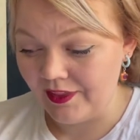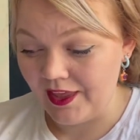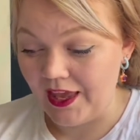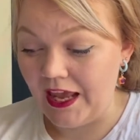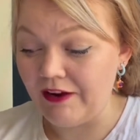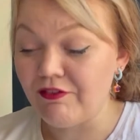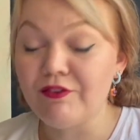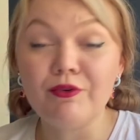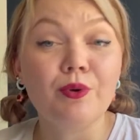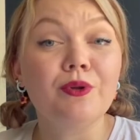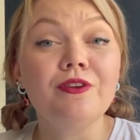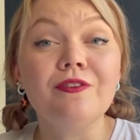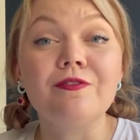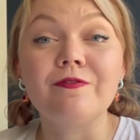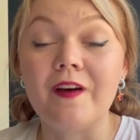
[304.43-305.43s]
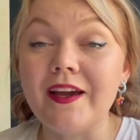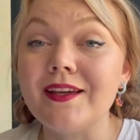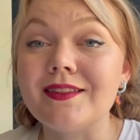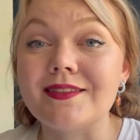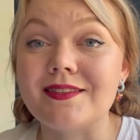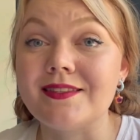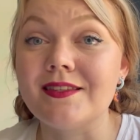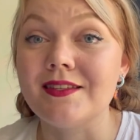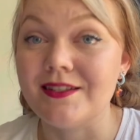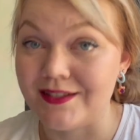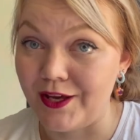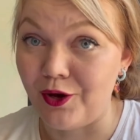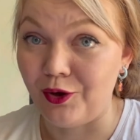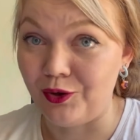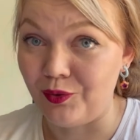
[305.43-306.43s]
Everyone finds their
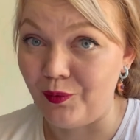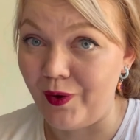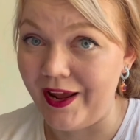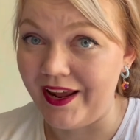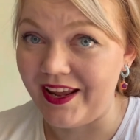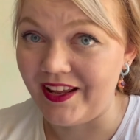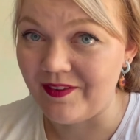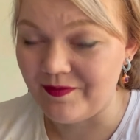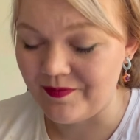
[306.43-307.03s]
own way.